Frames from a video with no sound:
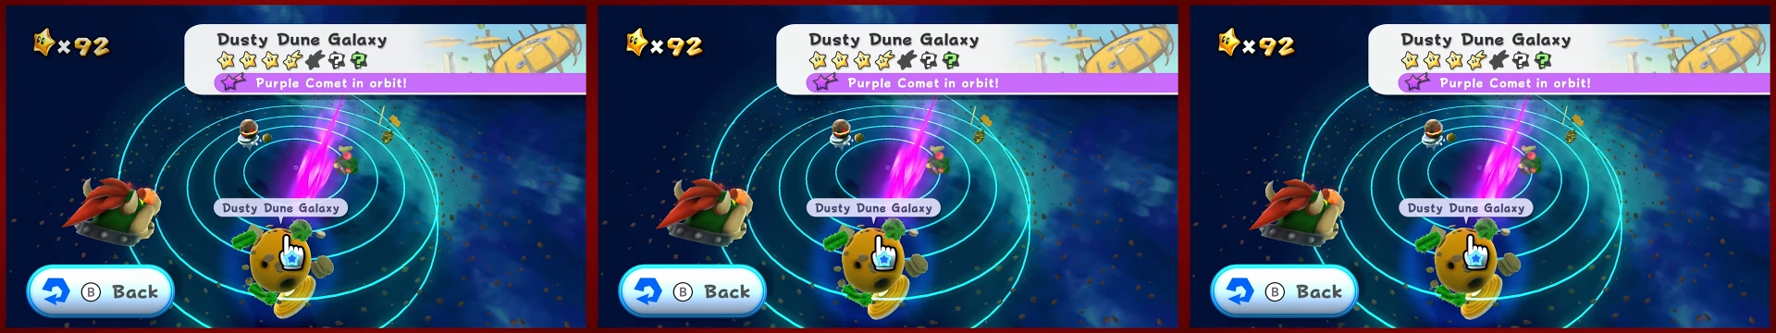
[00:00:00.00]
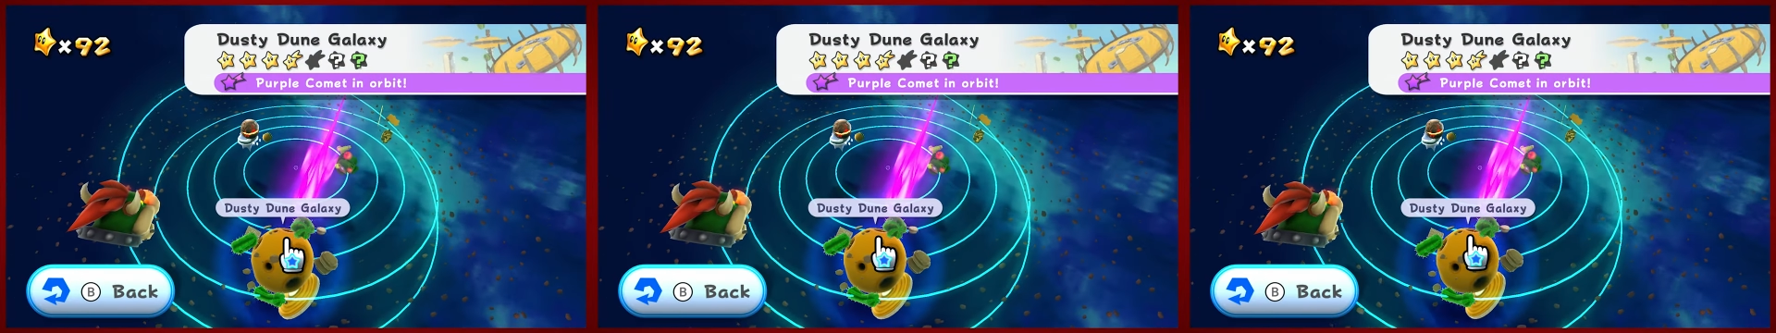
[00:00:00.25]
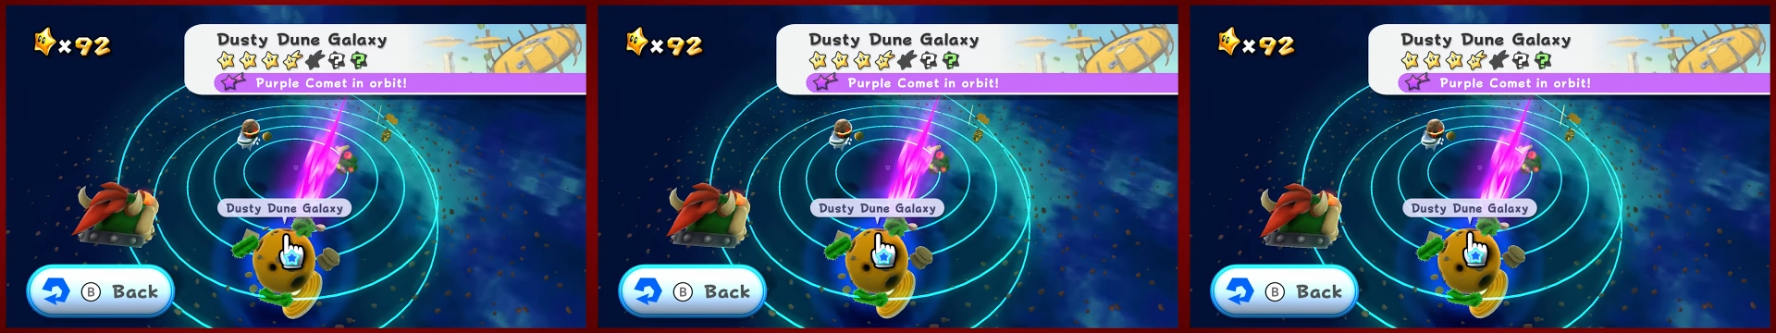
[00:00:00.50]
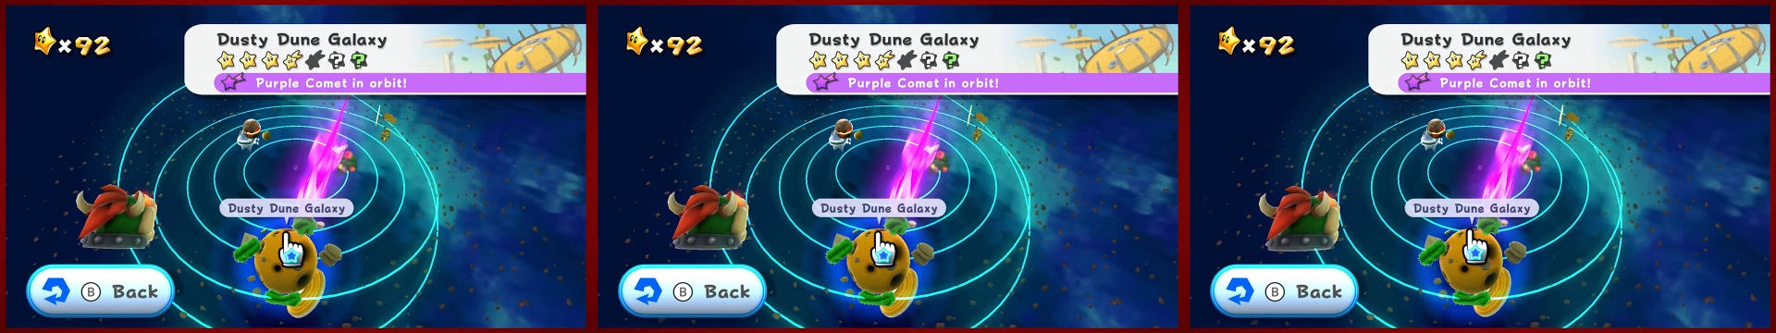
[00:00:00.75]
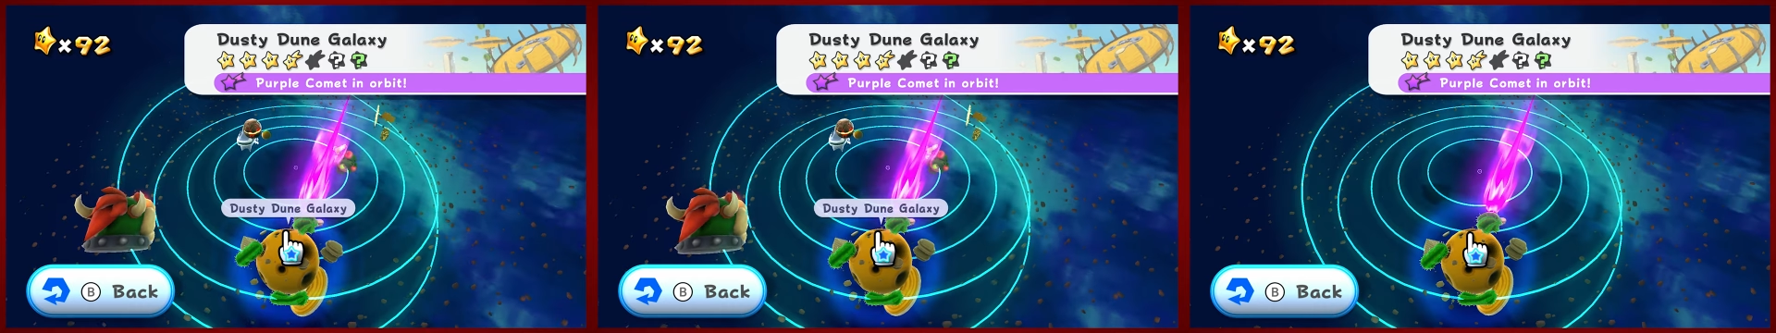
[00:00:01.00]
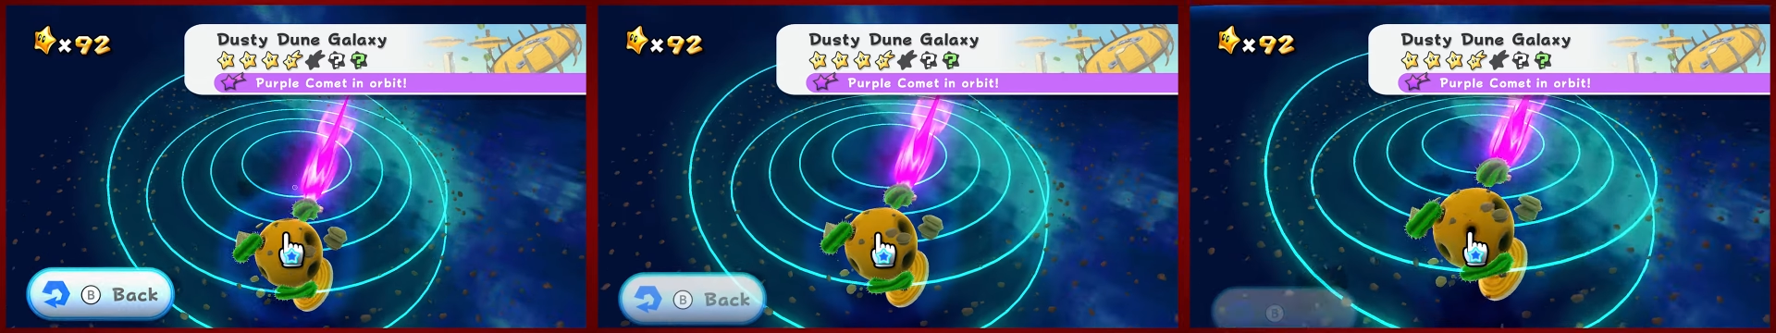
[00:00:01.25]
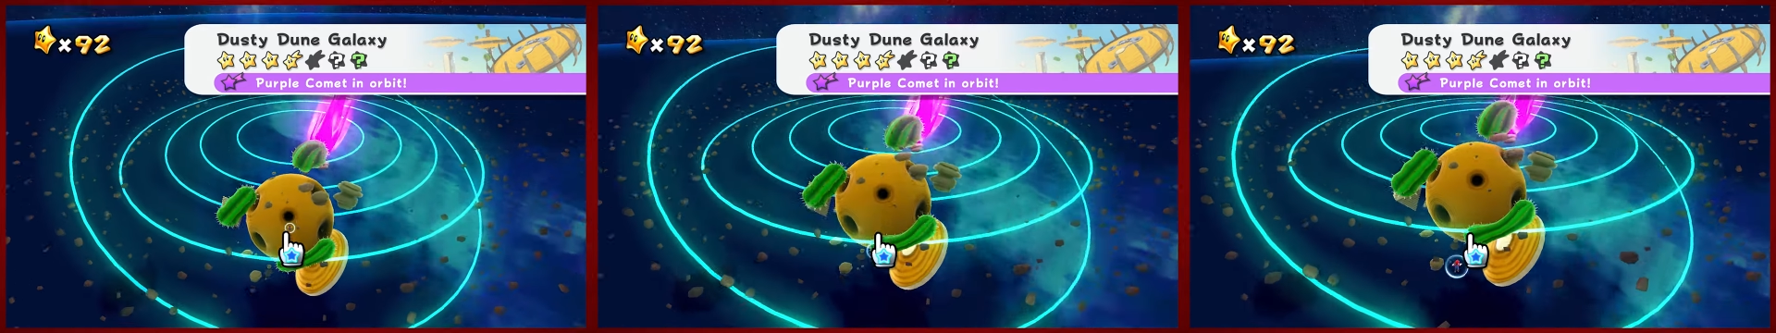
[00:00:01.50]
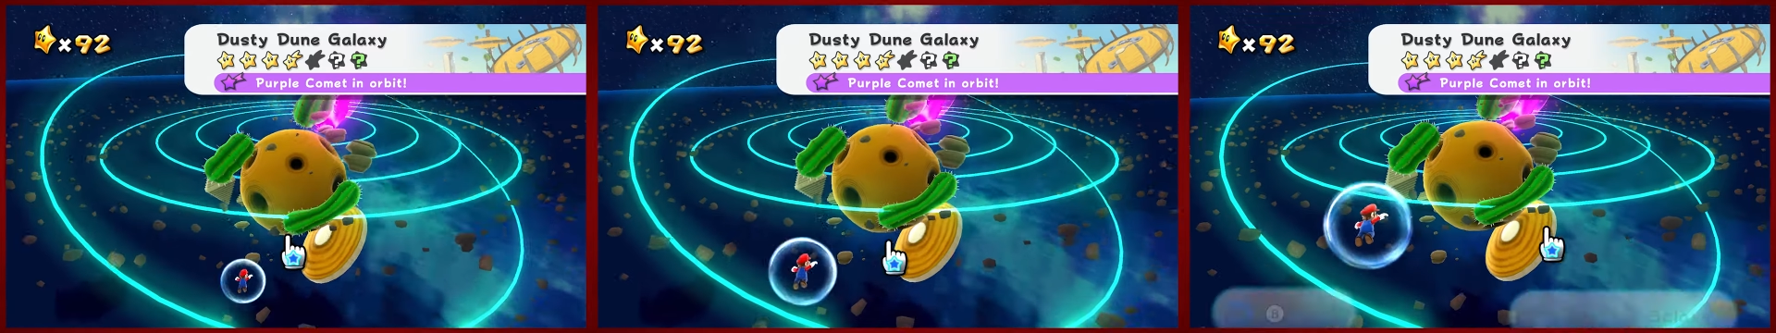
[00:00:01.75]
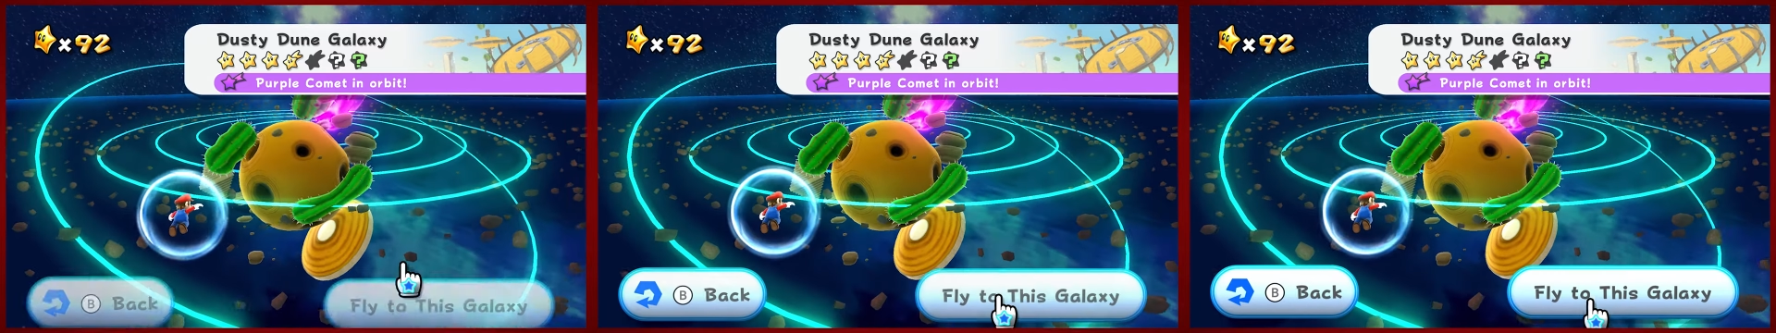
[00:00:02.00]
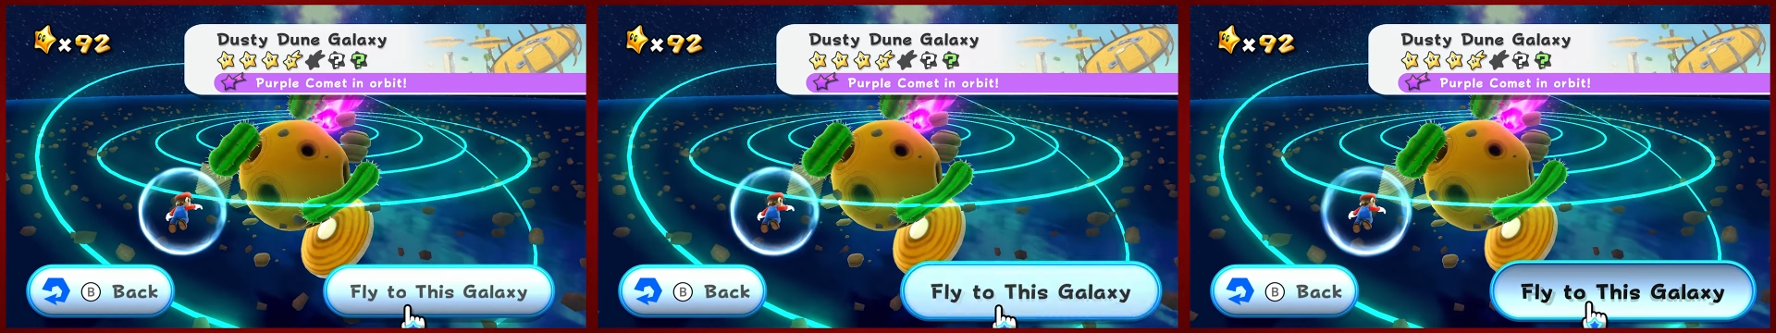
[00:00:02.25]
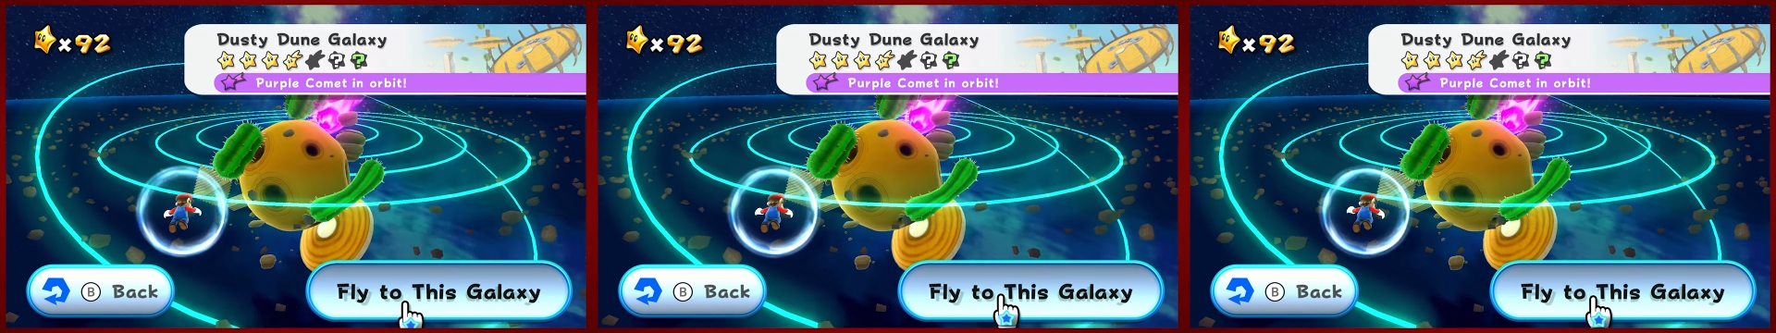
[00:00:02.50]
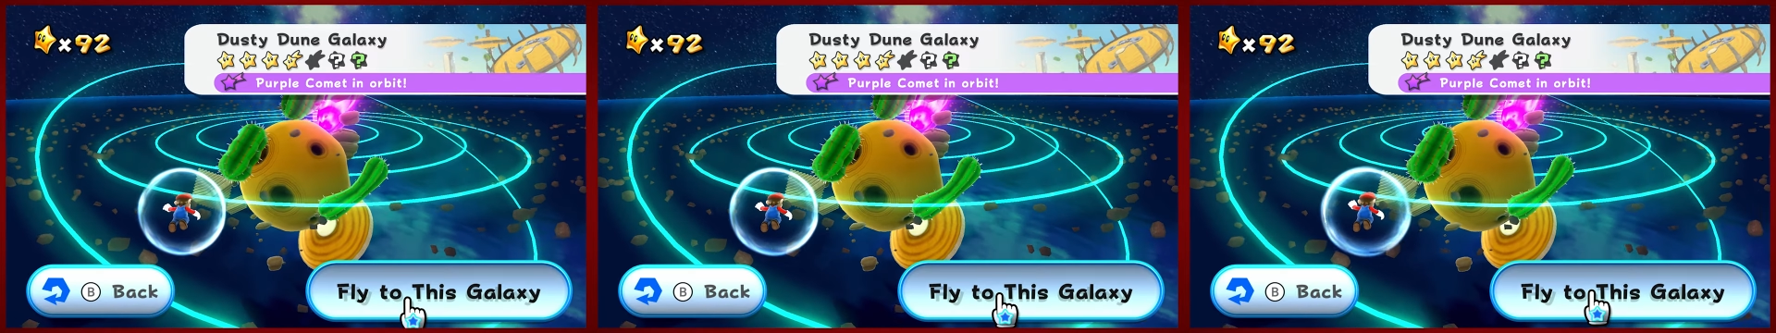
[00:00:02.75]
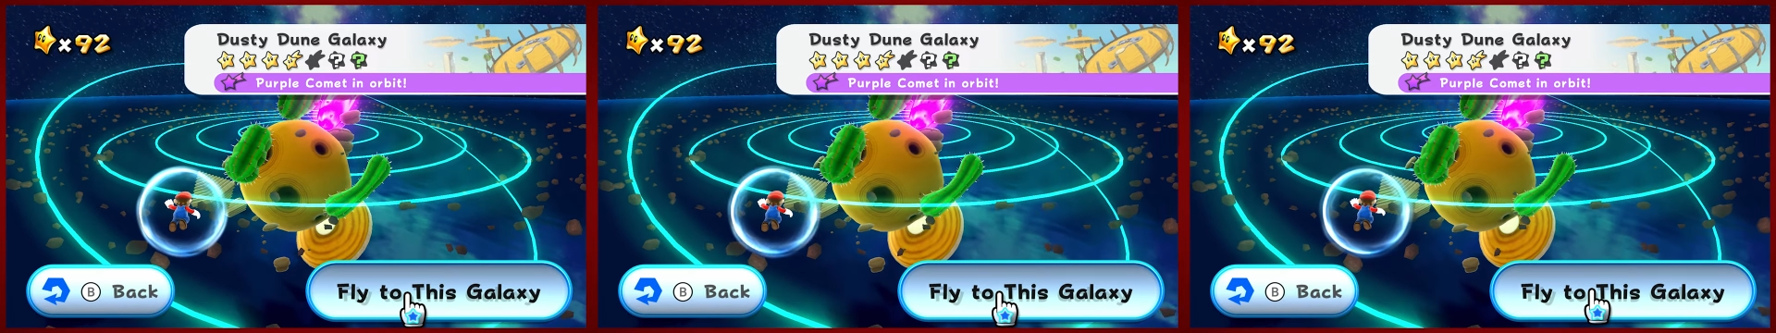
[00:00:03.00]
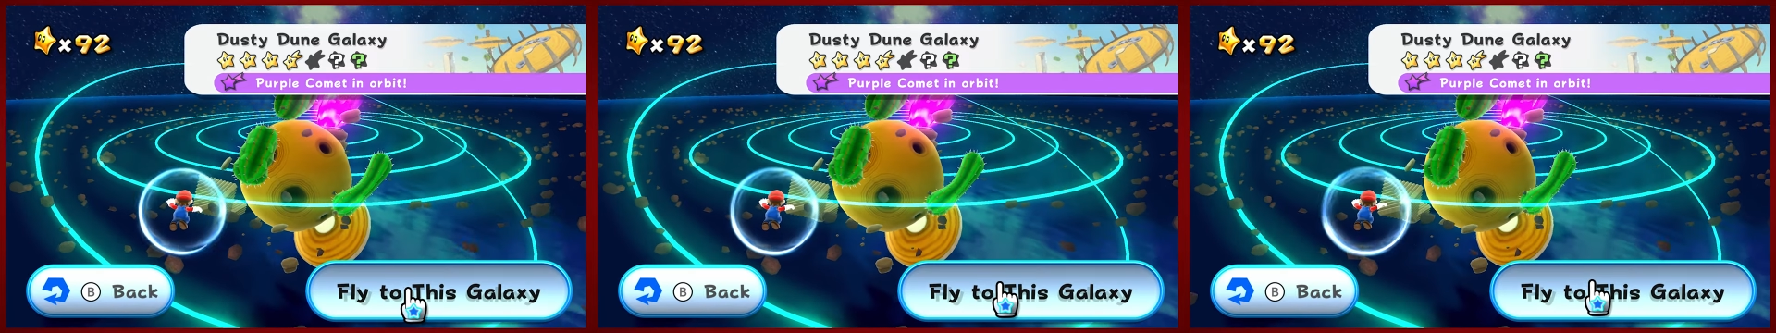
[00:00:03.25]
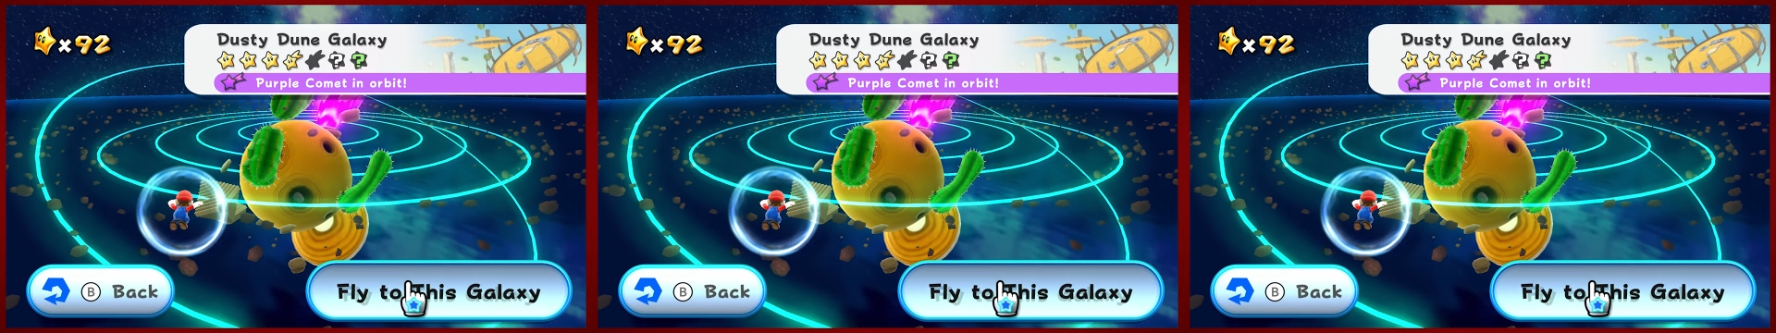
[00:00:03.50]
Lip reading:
No face is visible, so there are no lips to read.